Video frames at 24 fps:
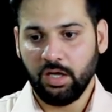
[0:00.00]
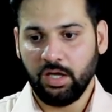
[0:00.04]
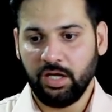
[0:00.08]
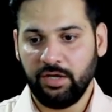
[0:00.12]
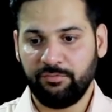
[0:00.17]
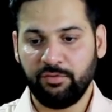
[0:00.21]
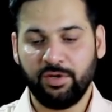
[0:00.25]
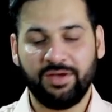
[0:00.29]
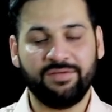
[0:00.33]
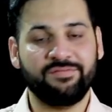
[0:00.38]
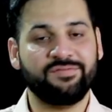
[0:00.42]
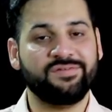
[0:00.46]

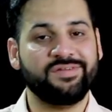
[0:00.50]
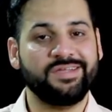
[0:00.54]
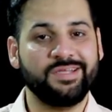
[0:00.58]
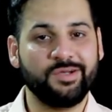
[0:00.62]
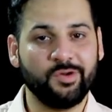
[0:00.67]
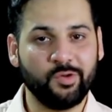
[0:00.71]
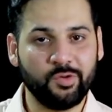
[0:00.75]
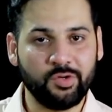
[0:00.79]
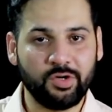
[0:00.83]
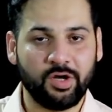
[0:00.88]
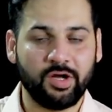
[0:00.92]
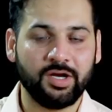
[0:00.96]
If you have
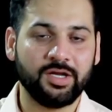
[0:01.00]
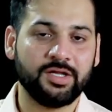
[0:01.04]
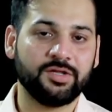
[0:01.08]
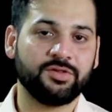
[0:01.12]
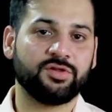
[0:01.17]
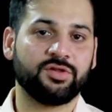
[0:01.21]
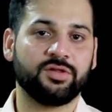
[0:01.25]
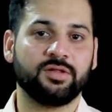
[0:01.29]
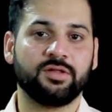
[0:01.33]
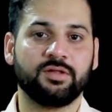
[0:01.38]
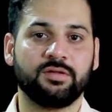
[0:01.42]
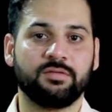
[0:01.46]
zero
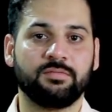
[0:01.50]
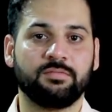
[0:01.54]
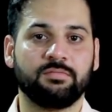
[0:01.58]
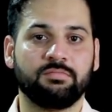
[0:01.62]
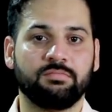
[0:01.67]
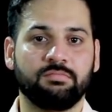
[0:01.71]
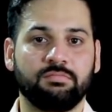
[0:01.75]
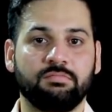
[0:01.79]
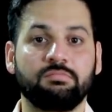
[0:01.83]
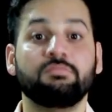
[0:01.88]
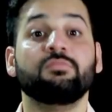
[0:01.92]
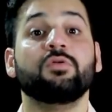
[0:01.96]
knowledge,
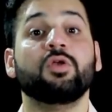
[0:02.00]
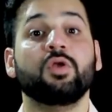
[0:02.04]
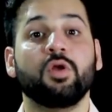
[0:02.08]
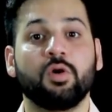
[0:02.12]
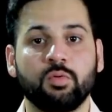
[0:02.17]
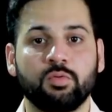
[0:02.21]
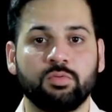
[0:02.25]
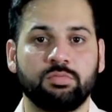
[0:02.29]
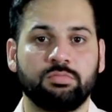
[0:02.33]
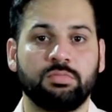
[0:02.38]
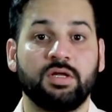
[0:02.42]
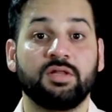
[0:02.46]

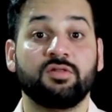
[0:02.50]
no,